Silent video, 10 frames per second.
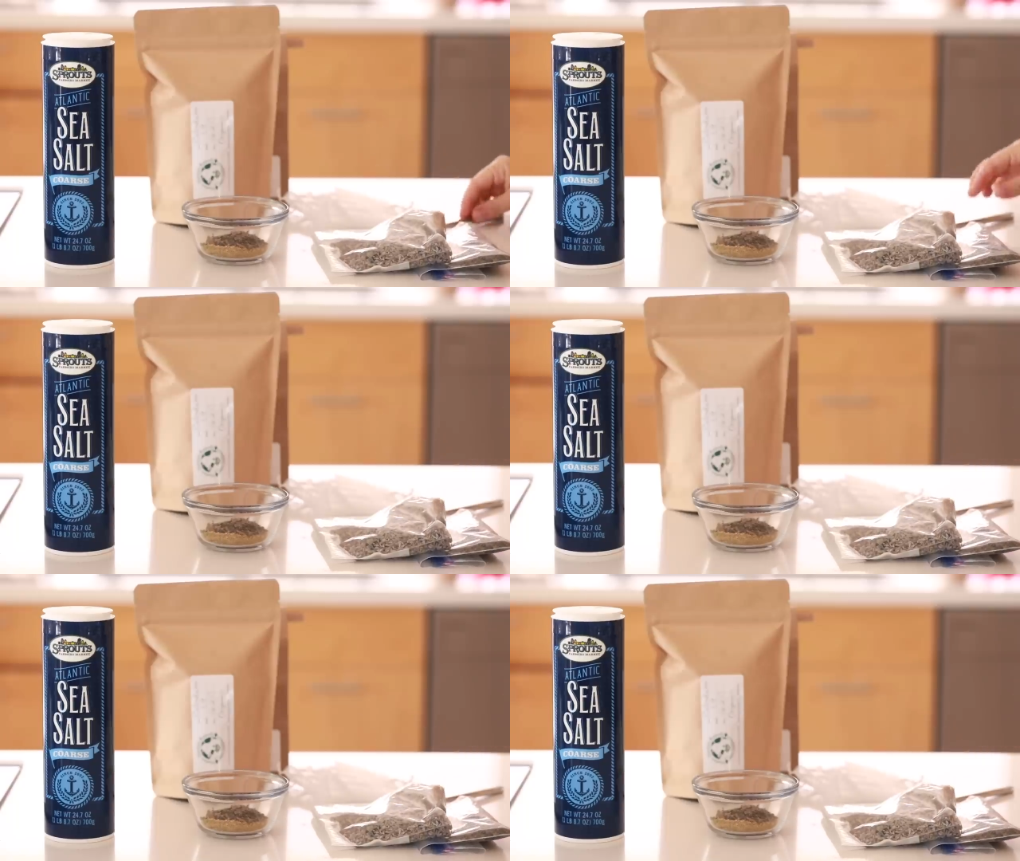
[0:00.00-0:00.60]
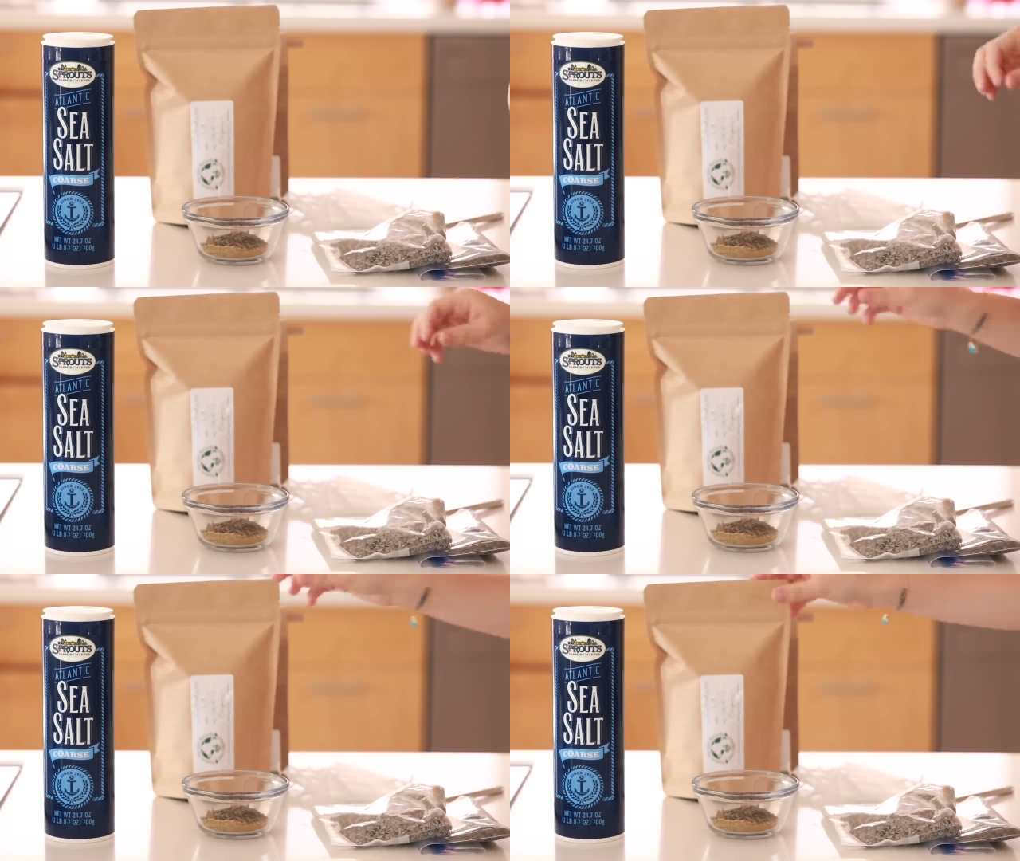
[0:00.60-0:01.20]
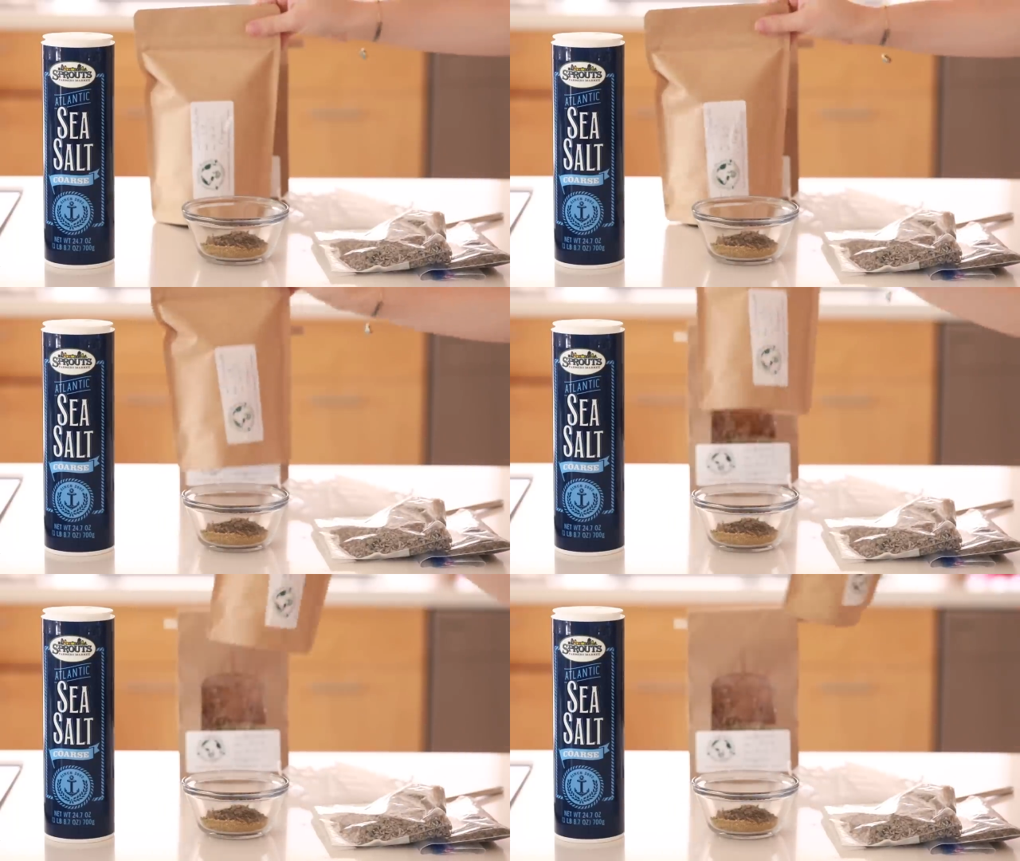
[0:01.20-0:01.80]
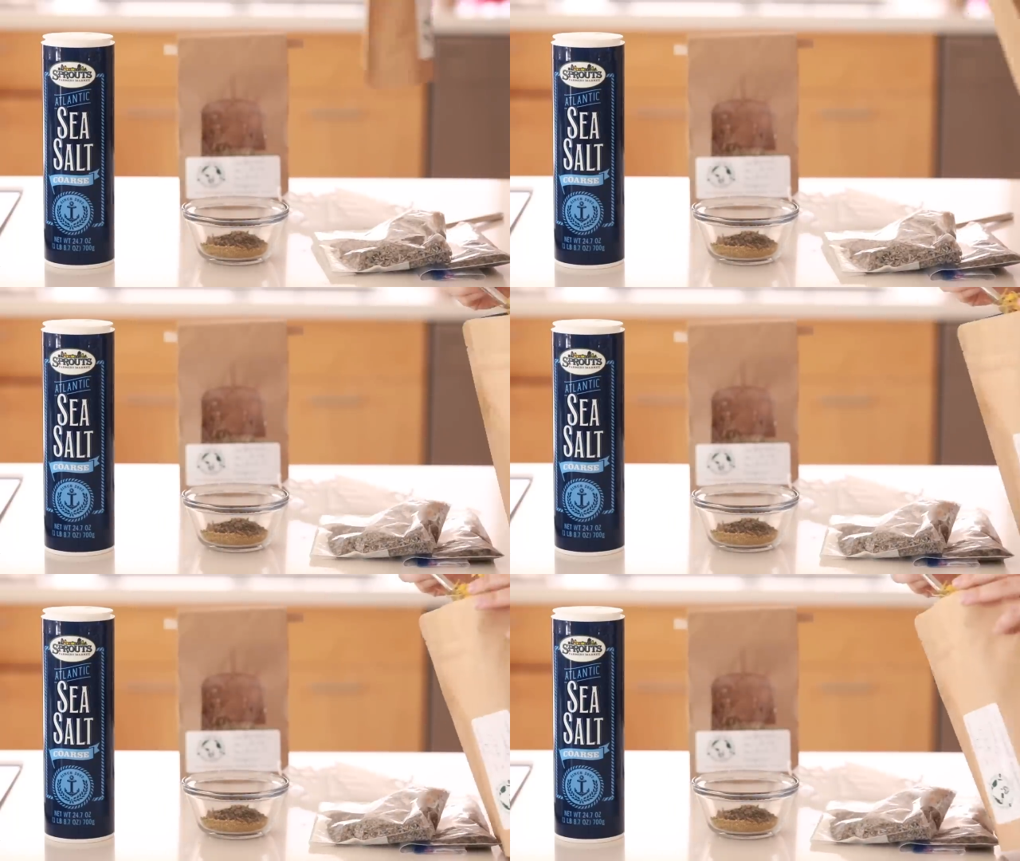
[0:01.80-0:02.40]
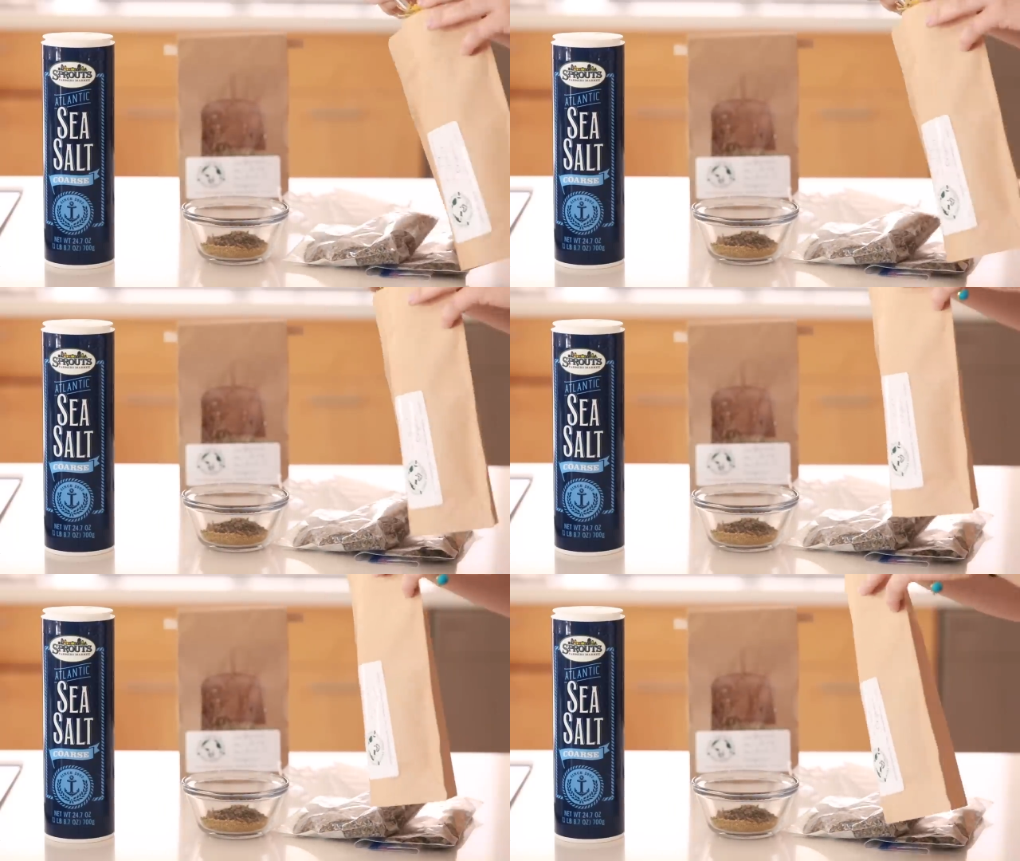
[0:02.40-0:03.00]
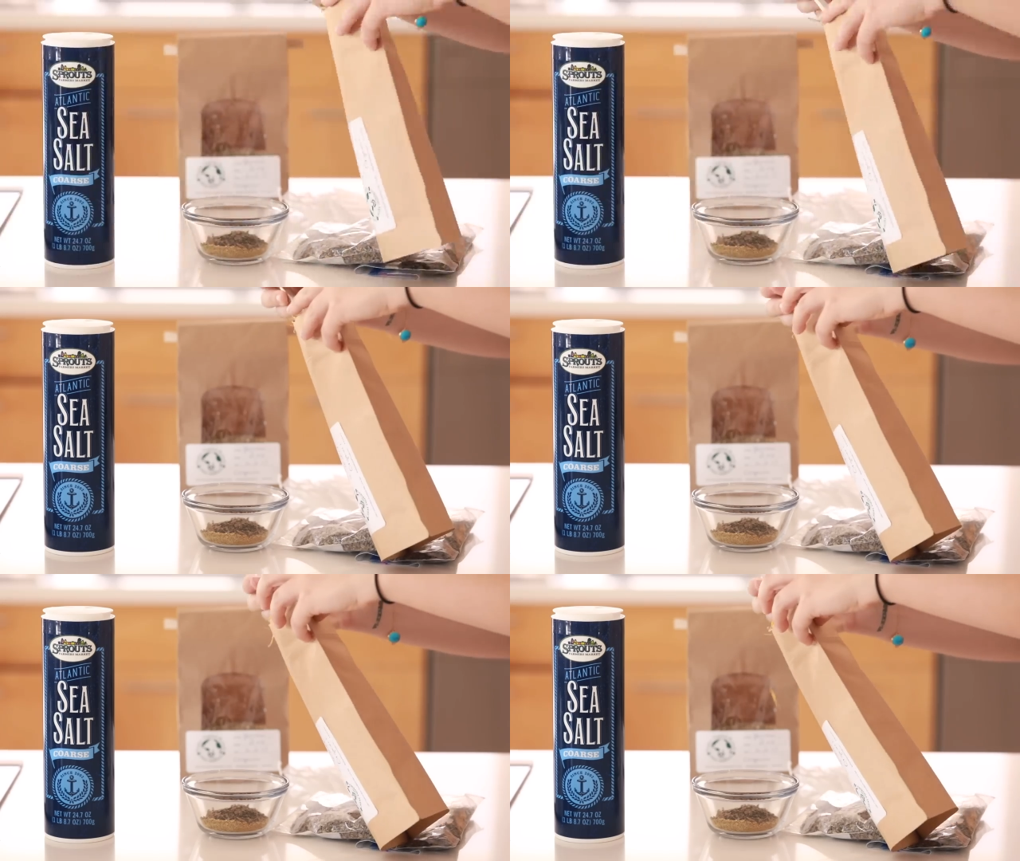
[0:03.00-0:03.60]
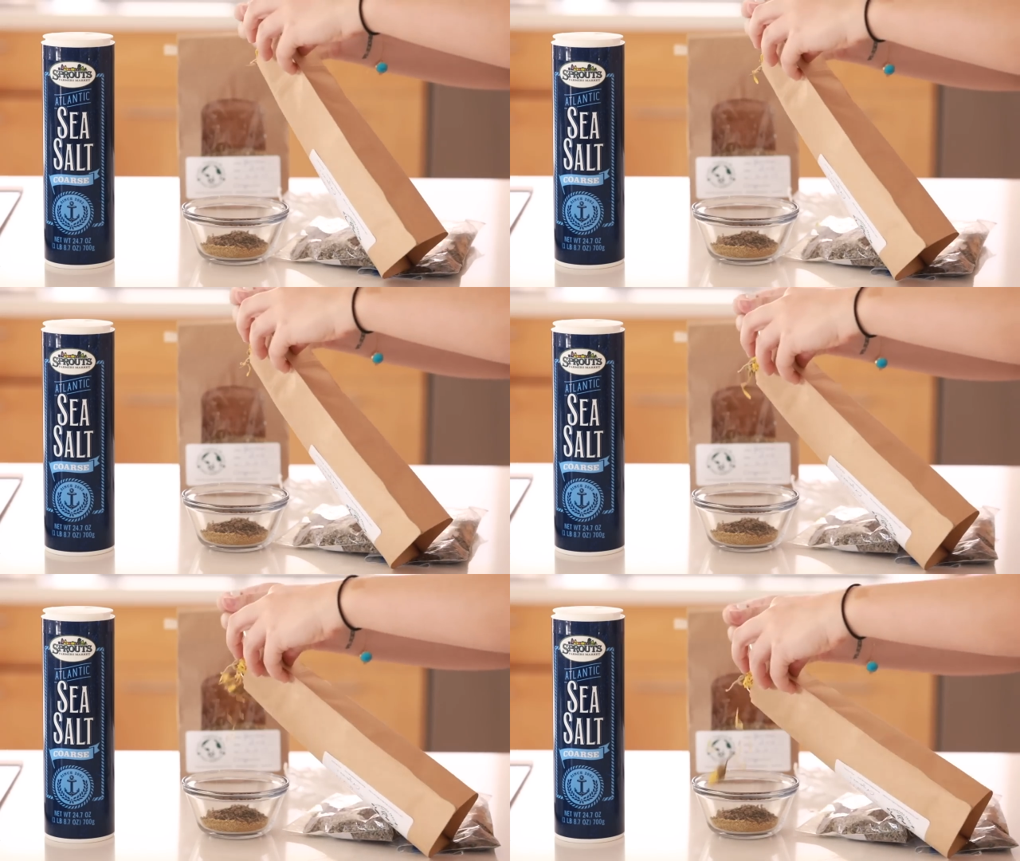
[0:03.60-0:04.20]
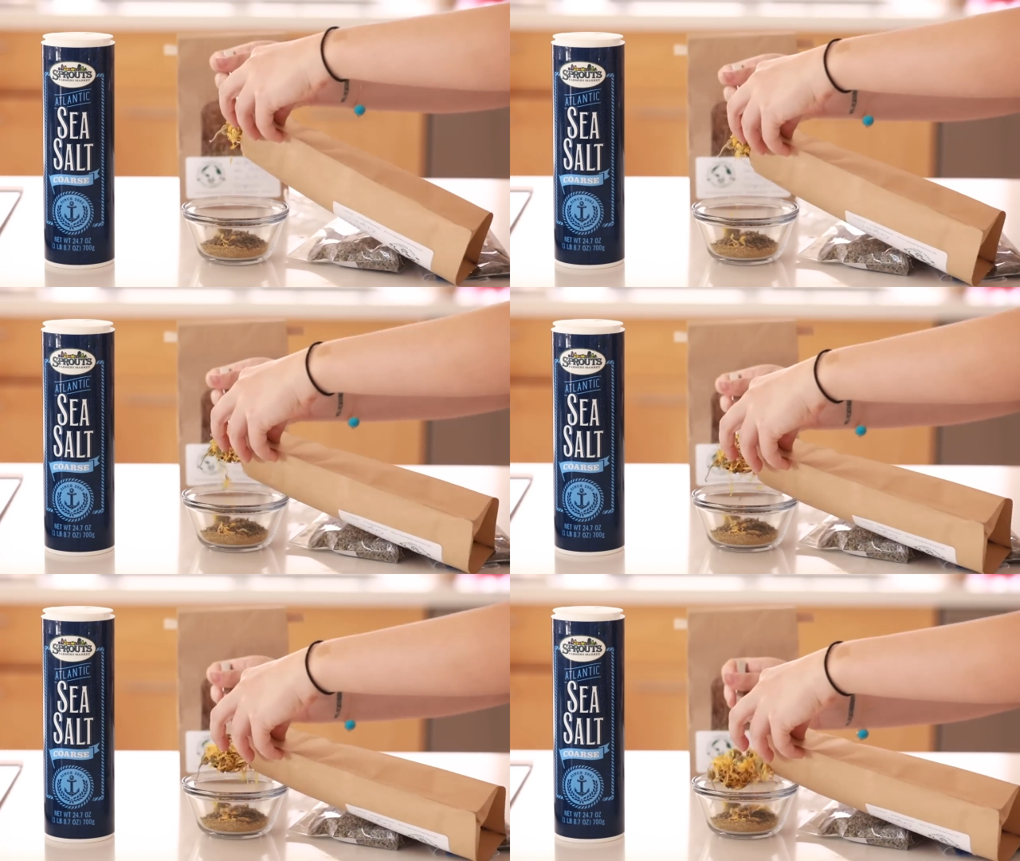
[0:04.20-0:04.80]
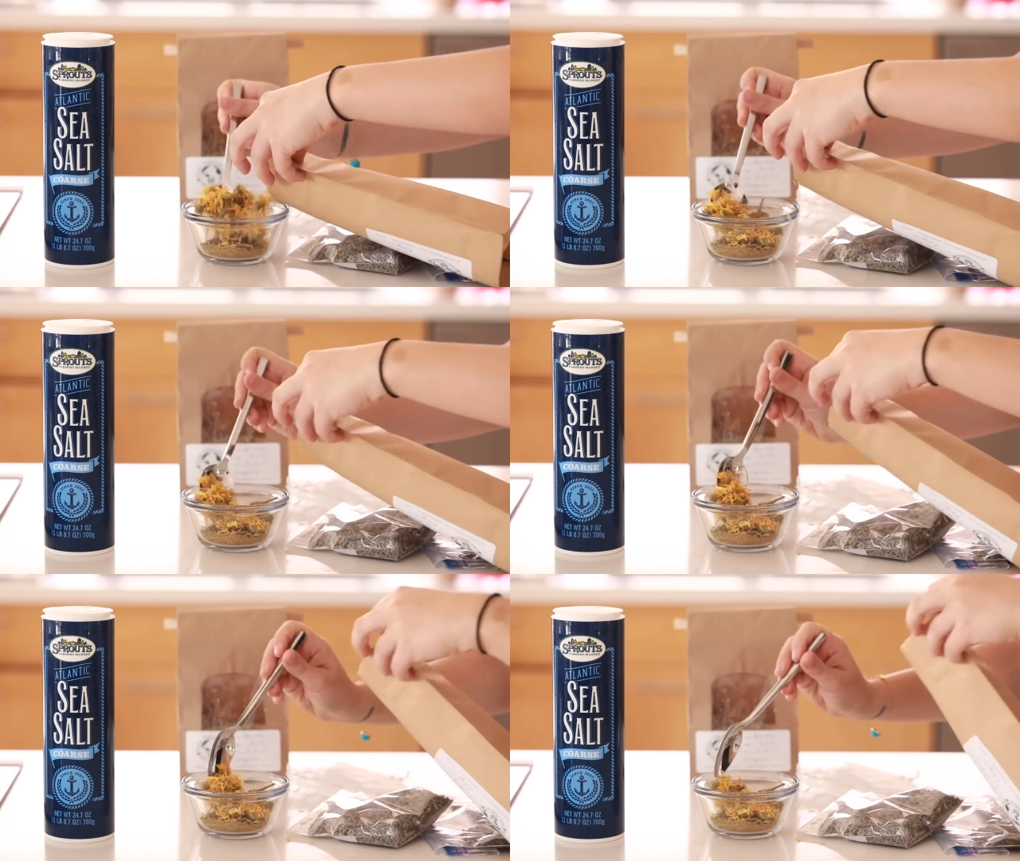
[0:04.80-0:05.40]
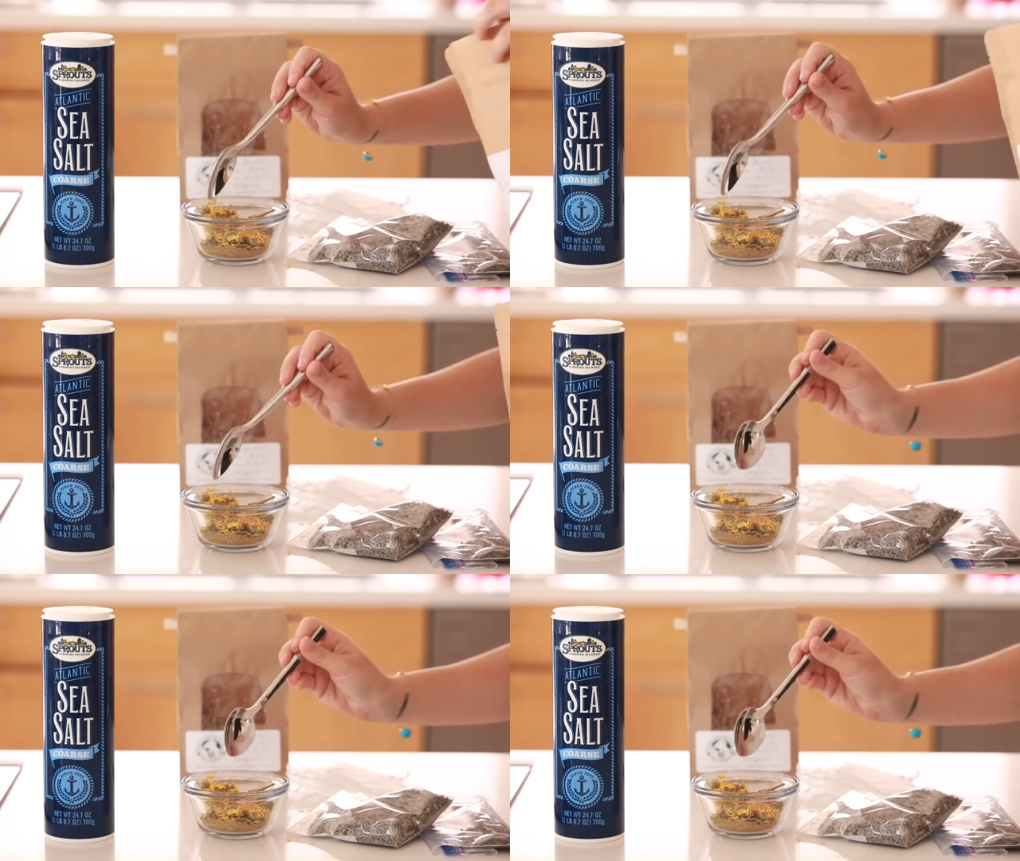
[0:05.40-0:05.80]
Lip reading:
Nobody's mouth can be seen.